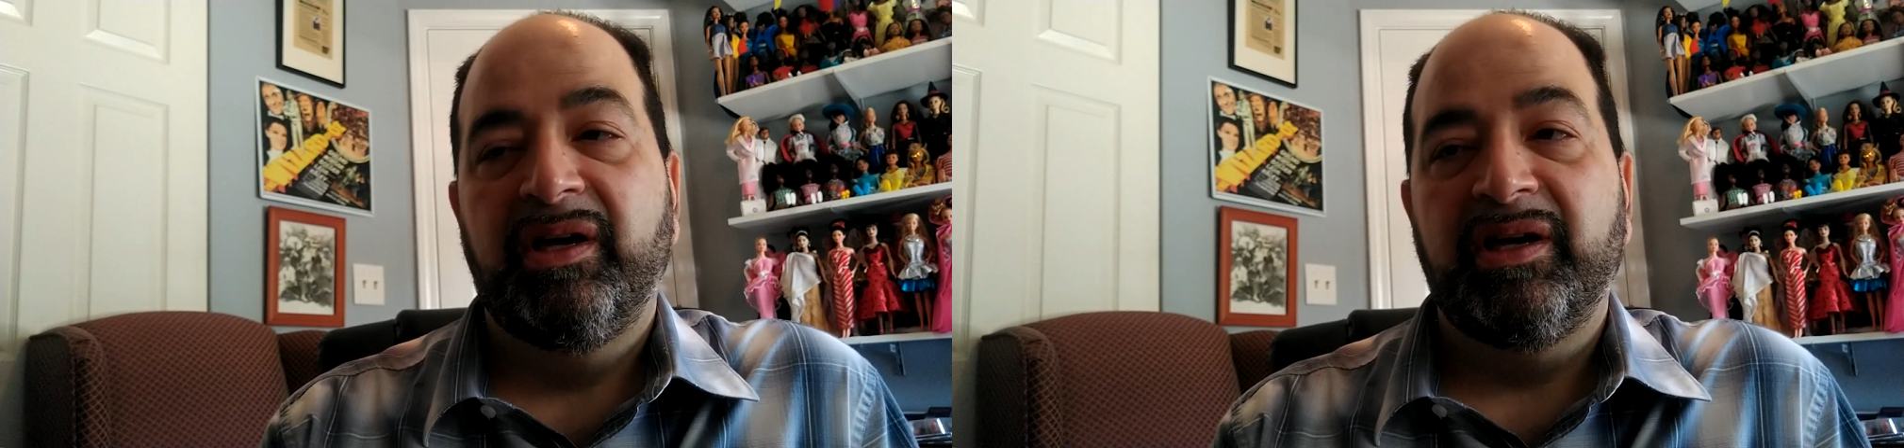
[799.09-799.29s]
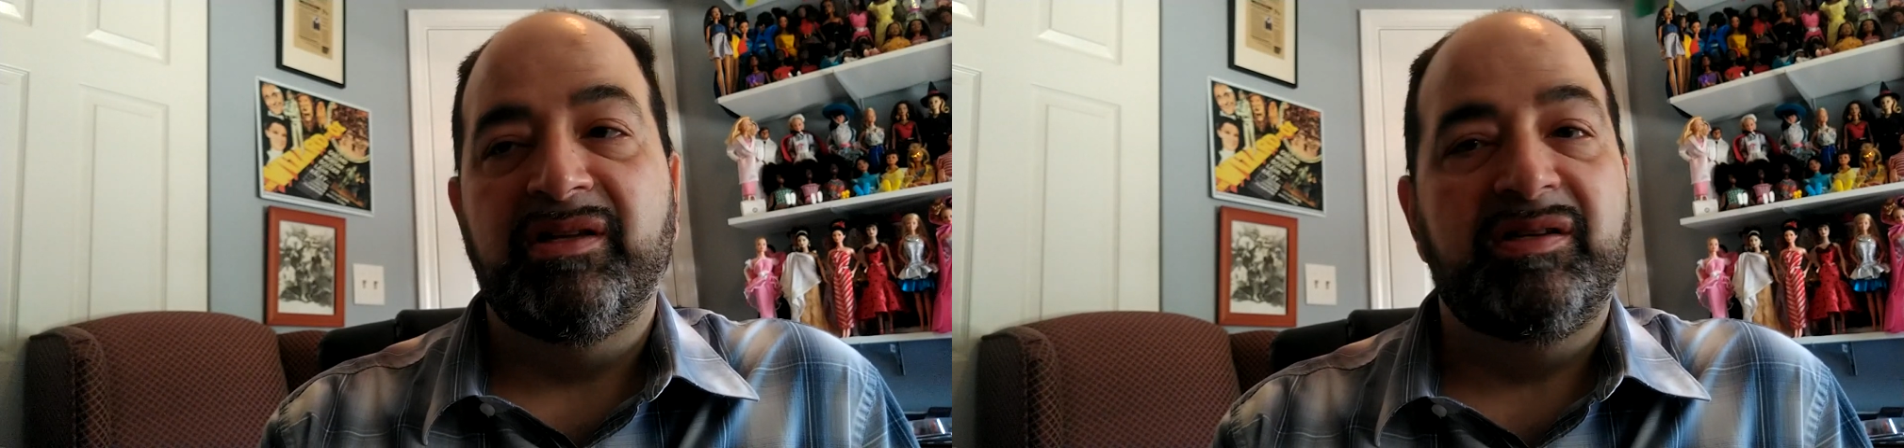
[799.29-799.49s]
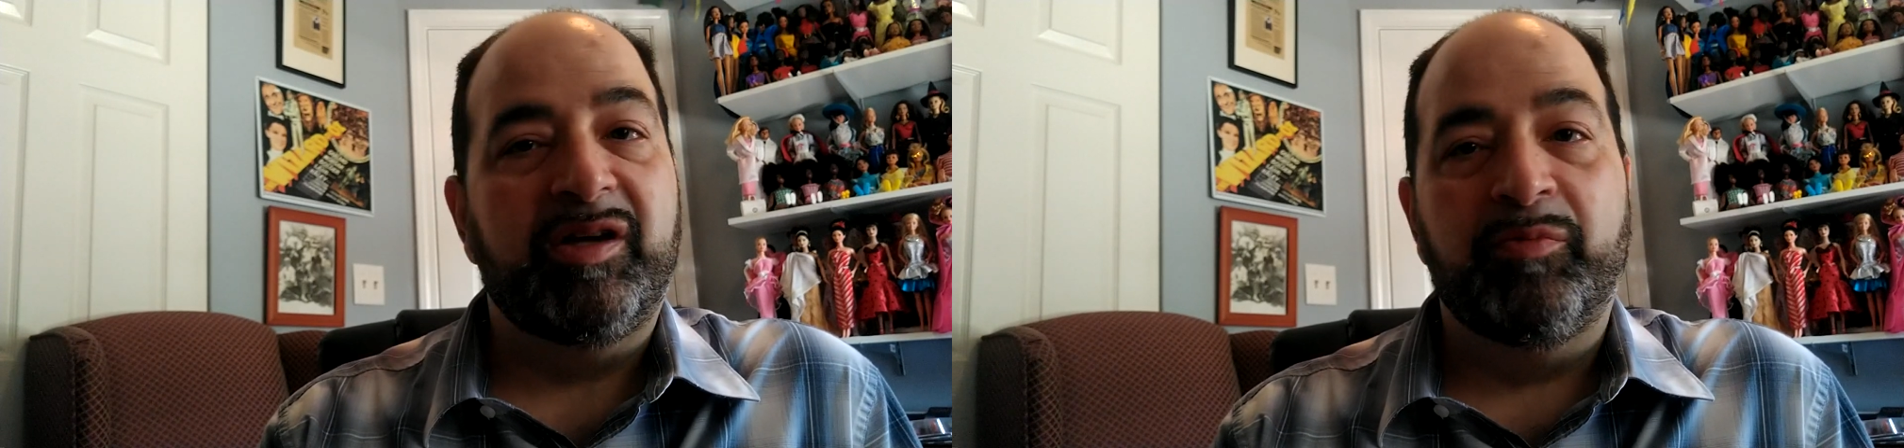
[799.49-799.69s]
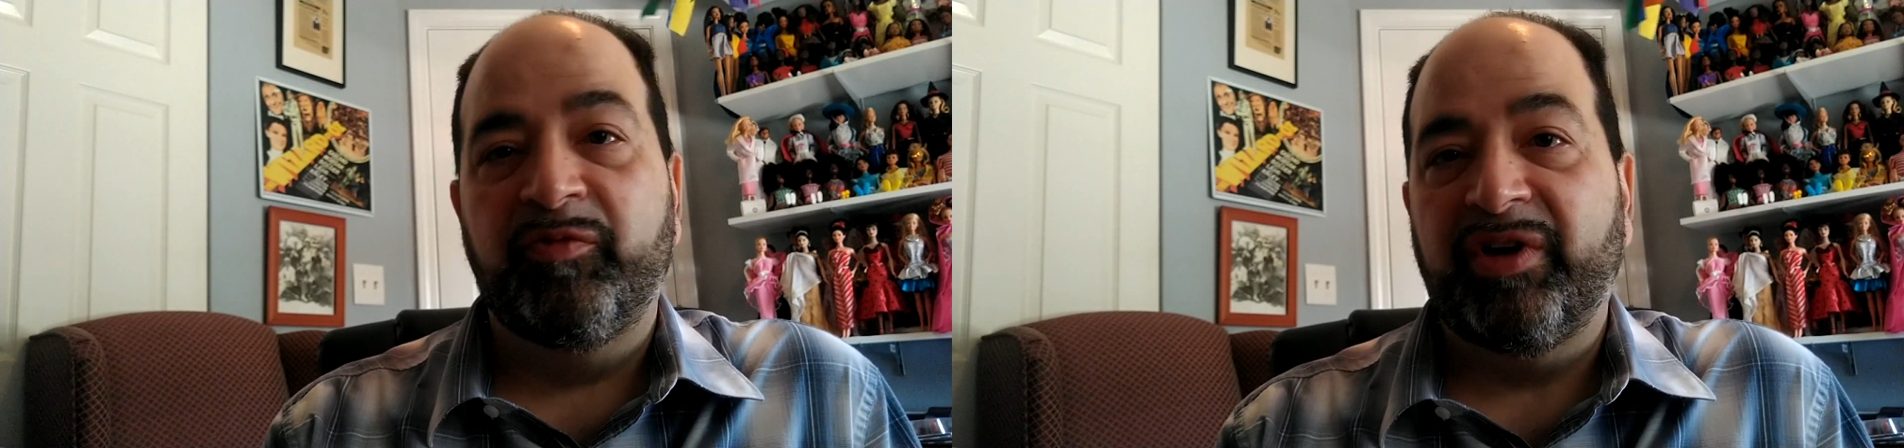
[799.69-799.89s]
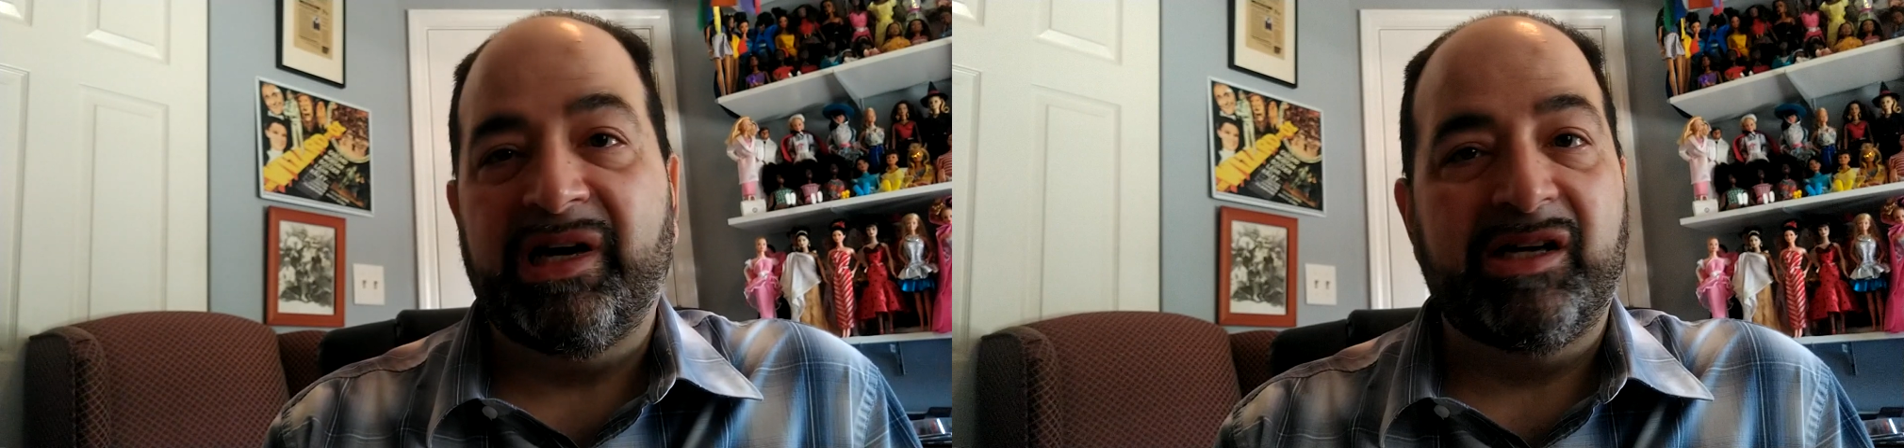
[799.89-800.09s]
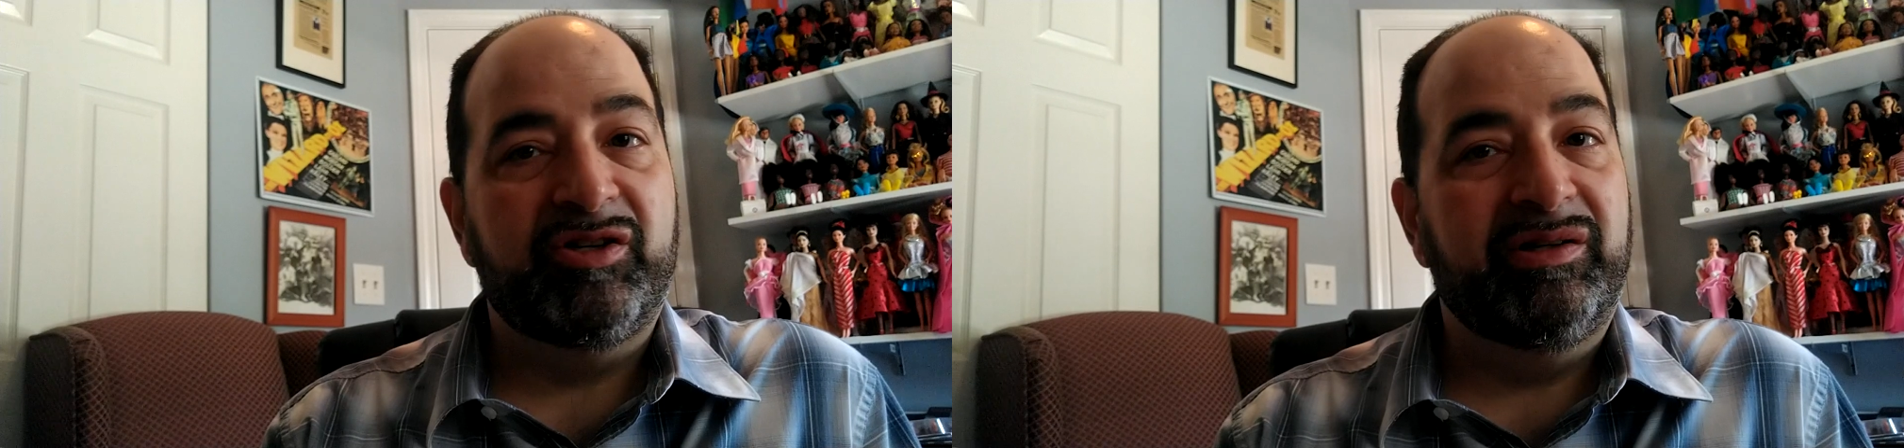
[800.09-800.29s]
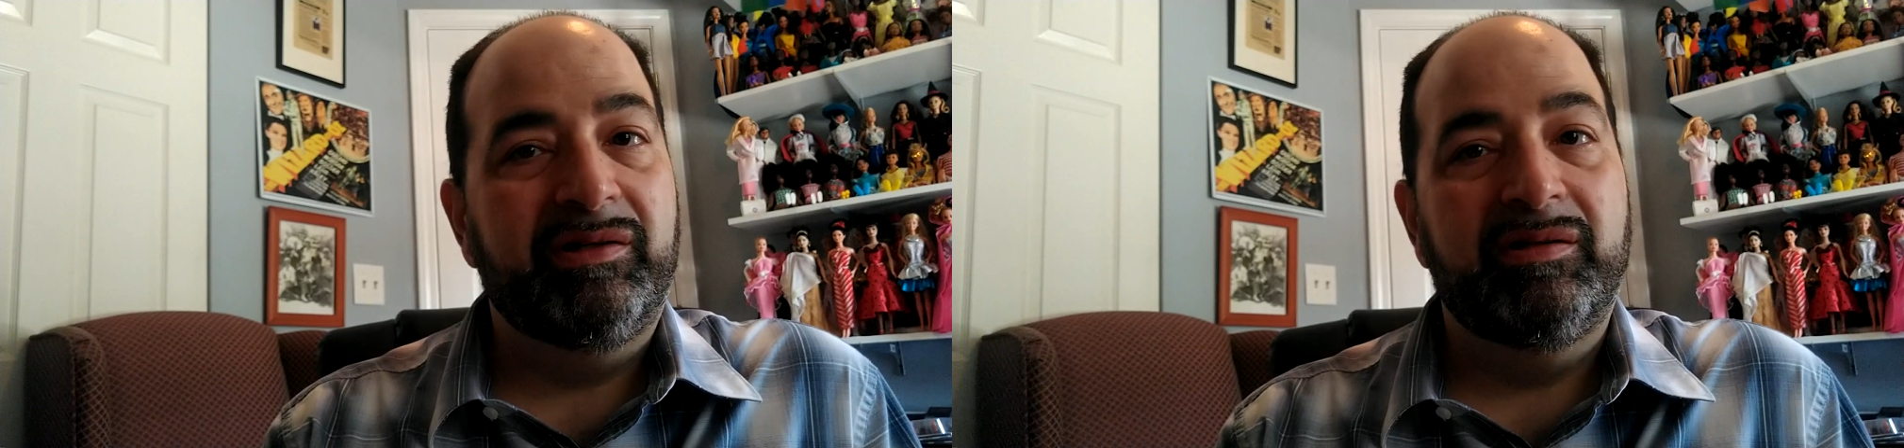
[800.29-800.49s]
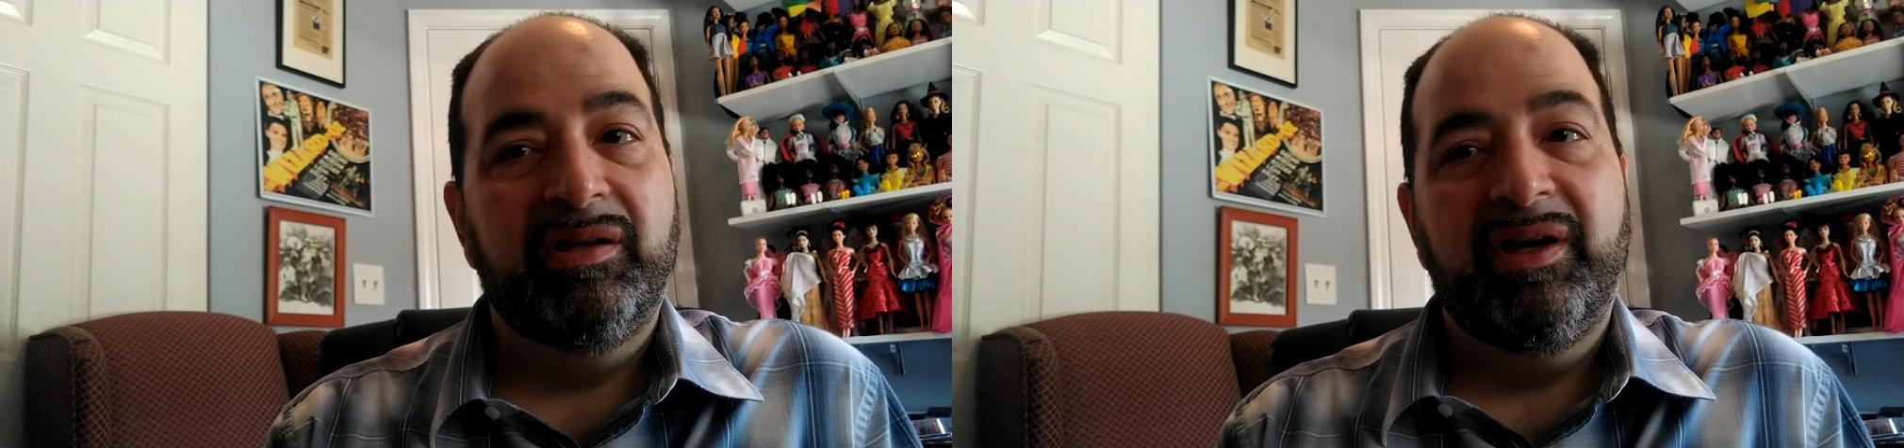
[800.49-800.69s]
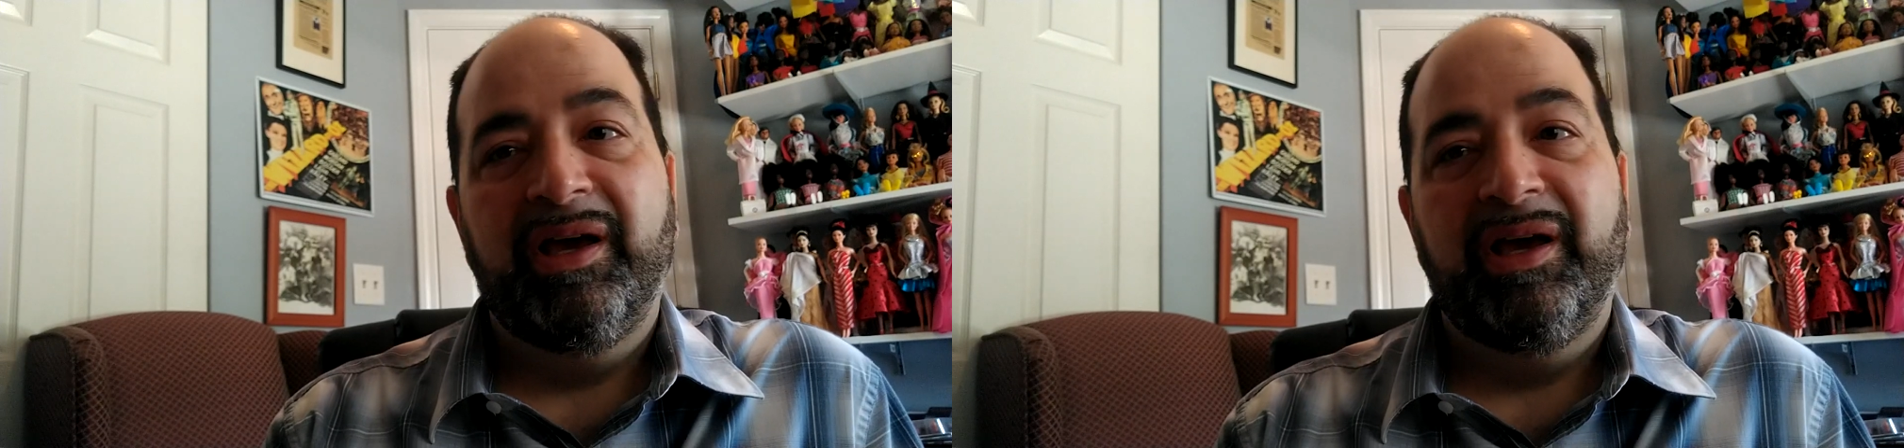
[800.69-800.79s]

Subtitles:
in some fashion.